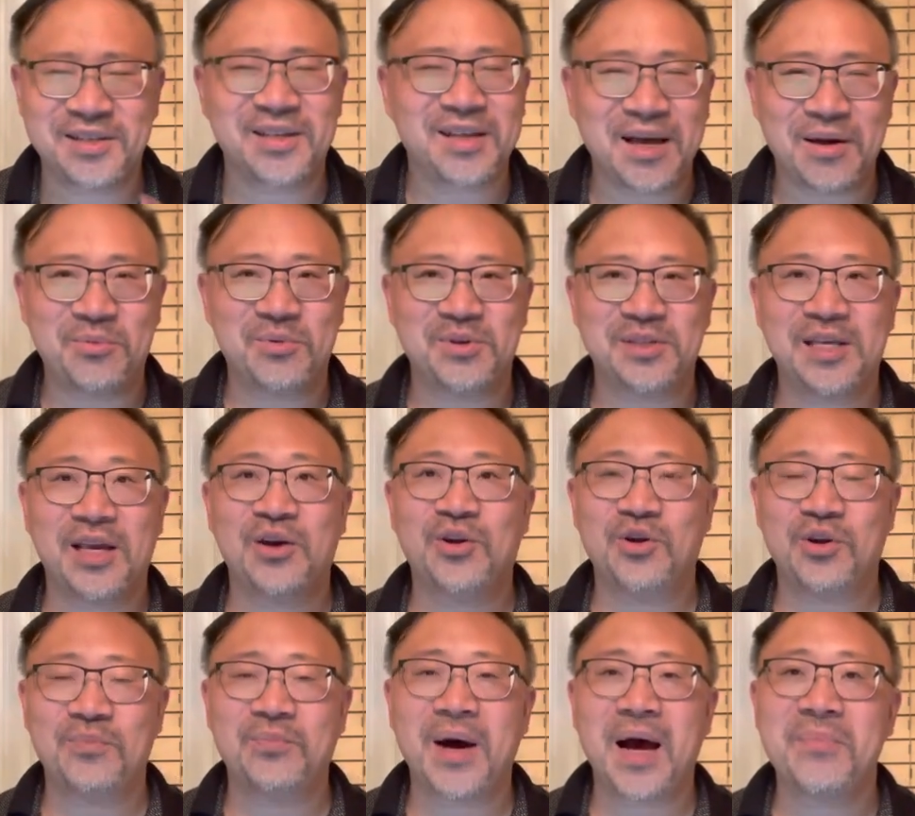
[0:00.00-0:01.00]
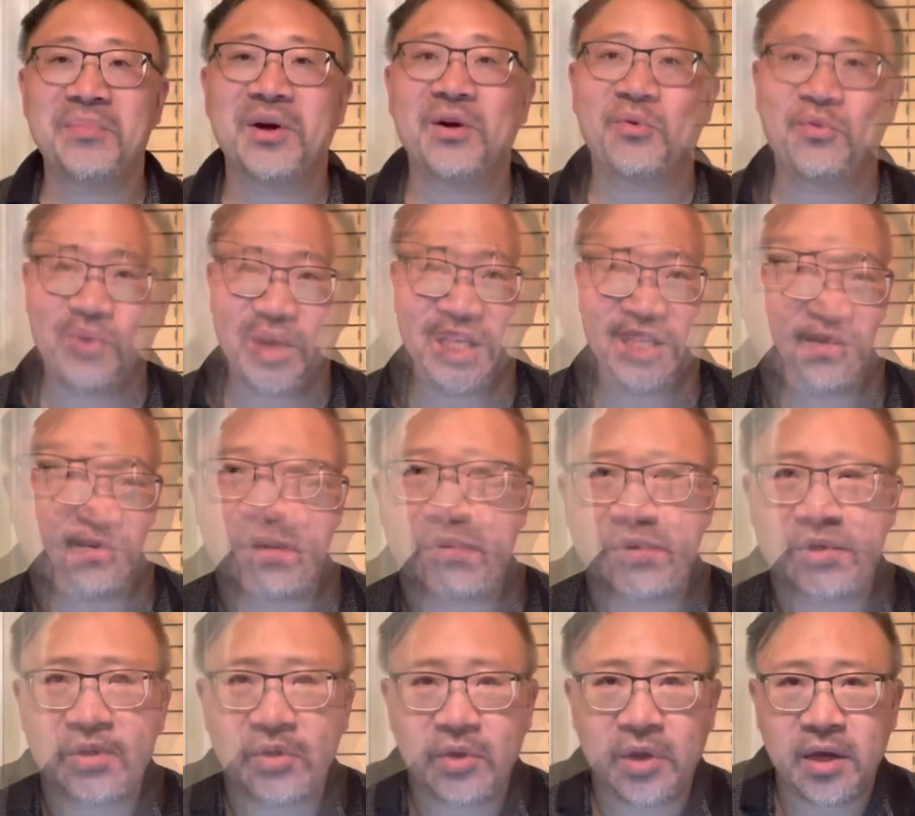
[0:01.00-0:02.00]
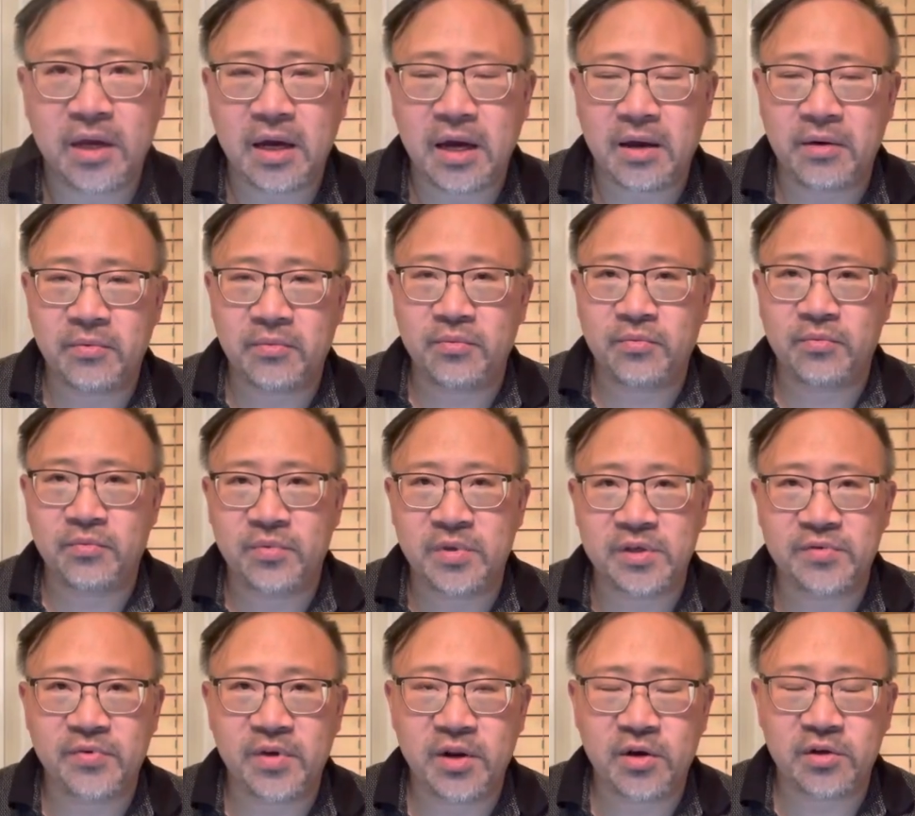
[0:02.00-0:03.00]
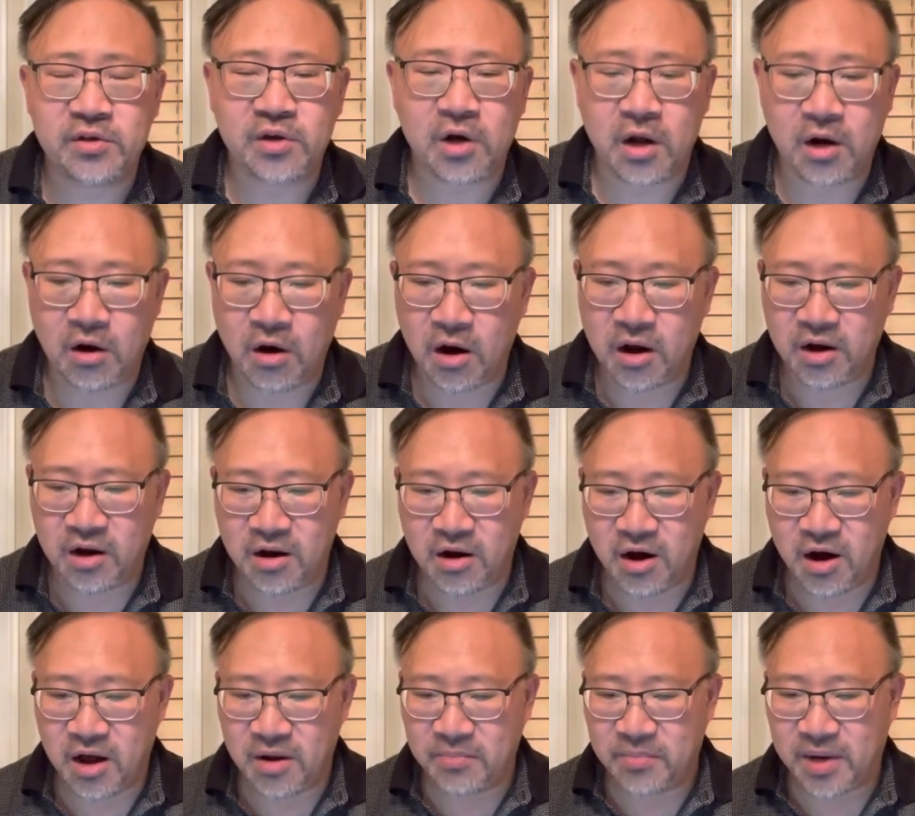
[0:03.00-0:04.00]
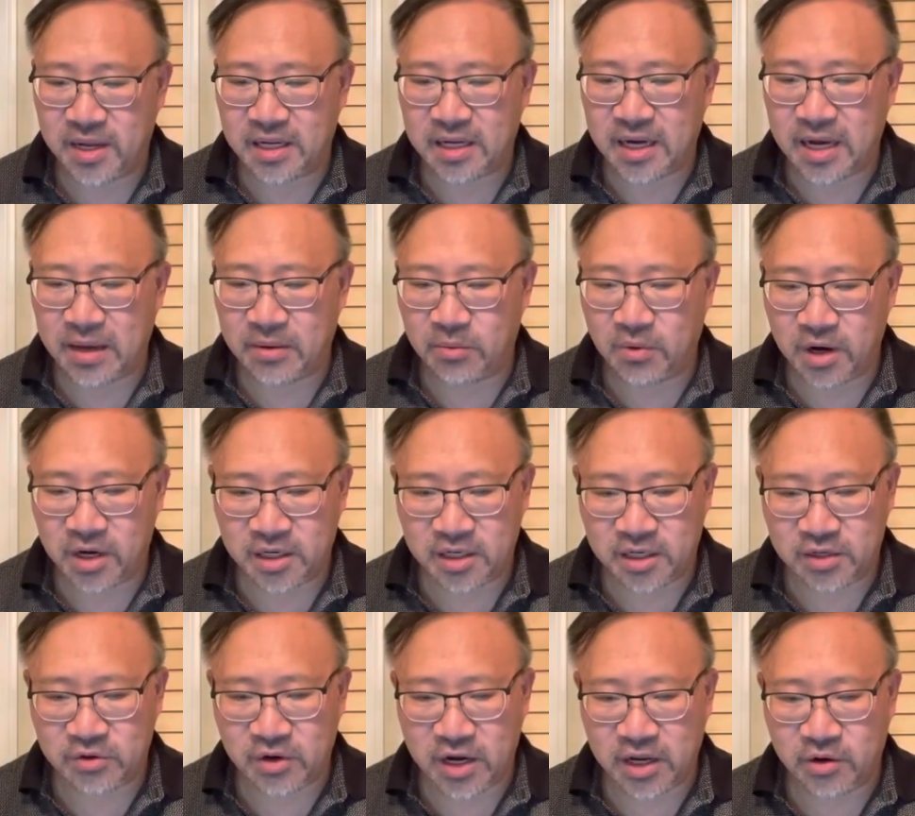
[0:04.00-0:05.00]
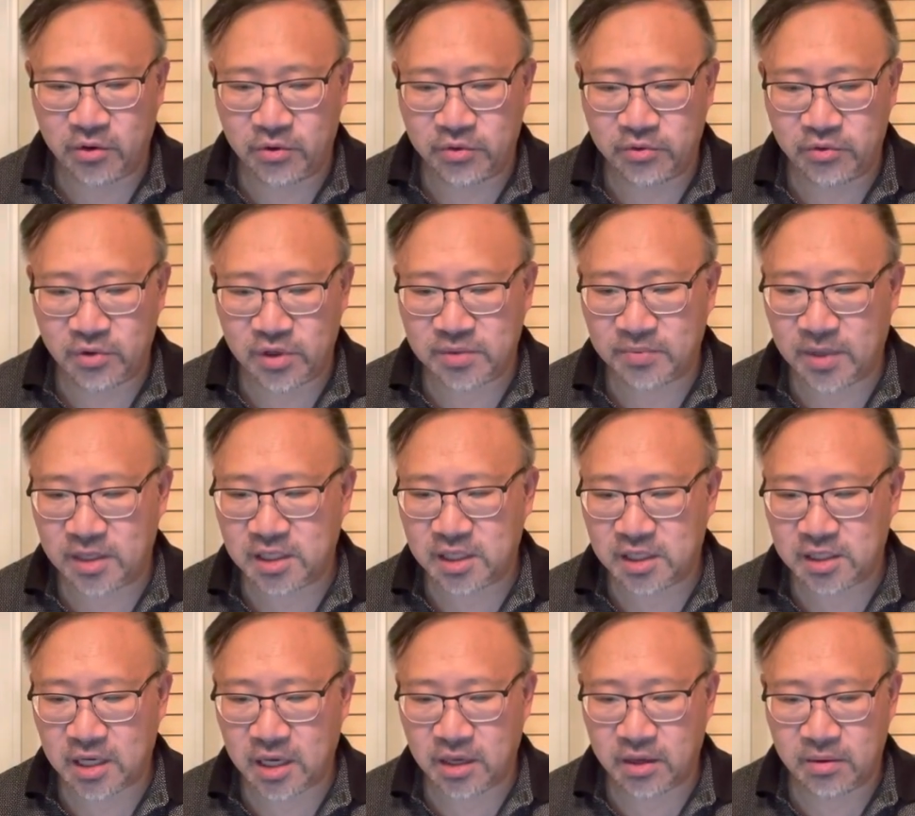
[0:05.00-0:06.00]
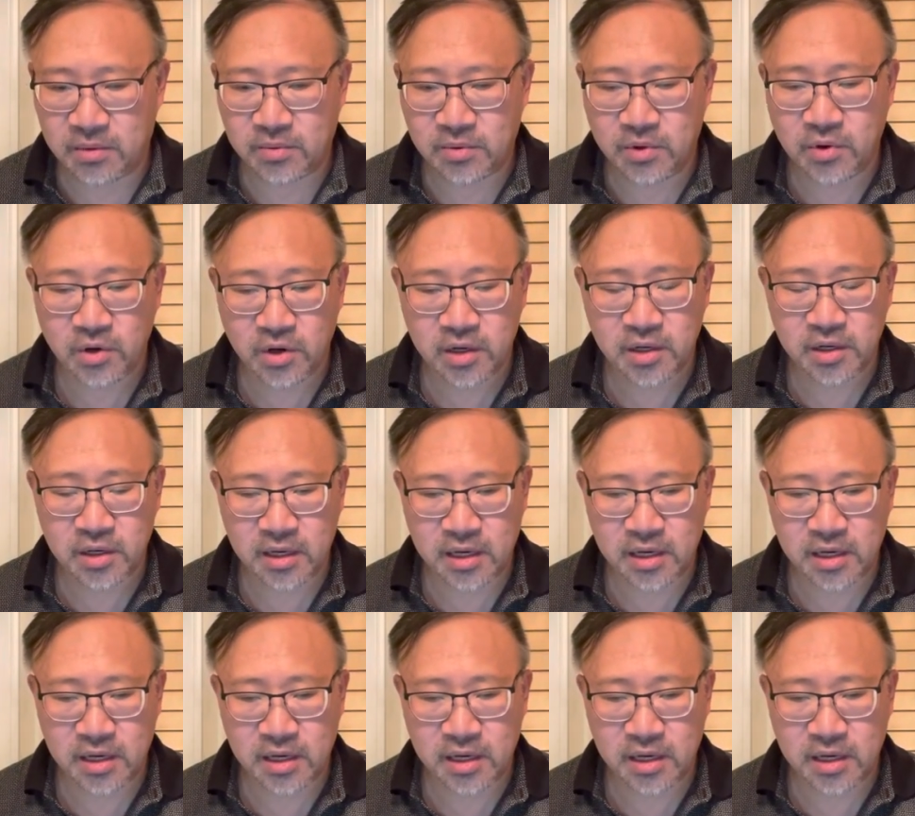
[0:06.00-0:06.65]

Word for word: I won't say goodbye, but a reasonable. Sorry, I this video has gone on and on, but I wanted to try and go through as much as I could.